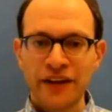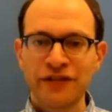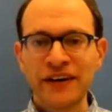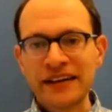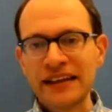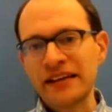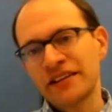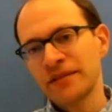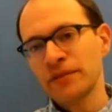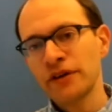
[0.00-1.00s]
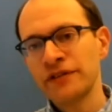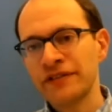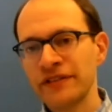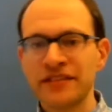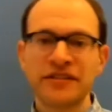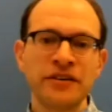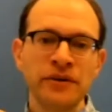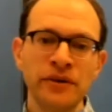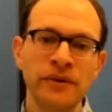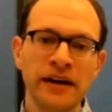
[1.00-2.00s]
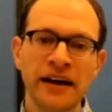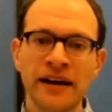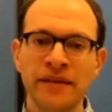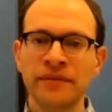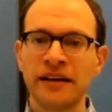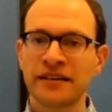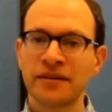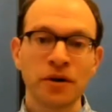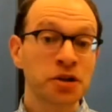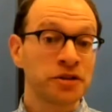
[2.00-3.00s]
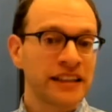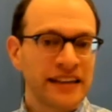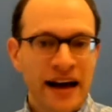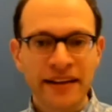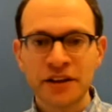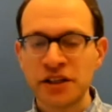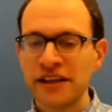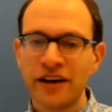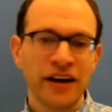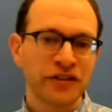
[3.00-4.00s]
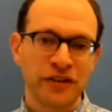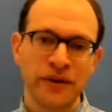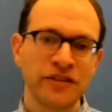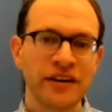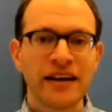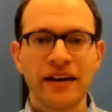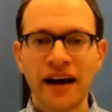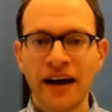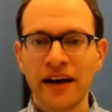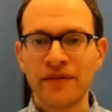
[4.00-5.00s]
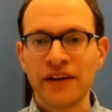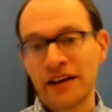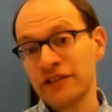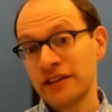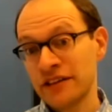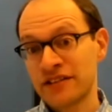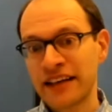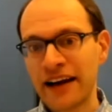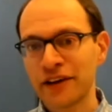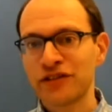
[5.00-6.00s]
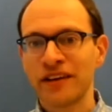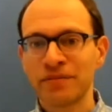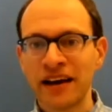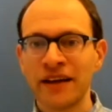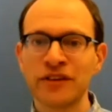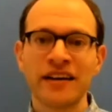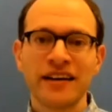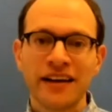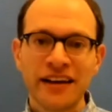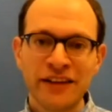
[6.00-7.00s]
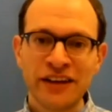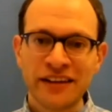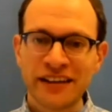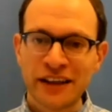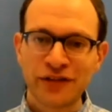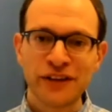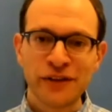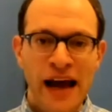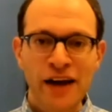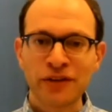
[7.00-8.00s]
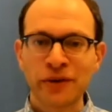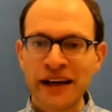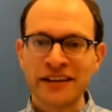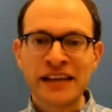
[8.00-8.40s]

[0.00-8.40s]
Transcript: funding to move this to a commercial technology also is scarce. Sometimes, even if you have great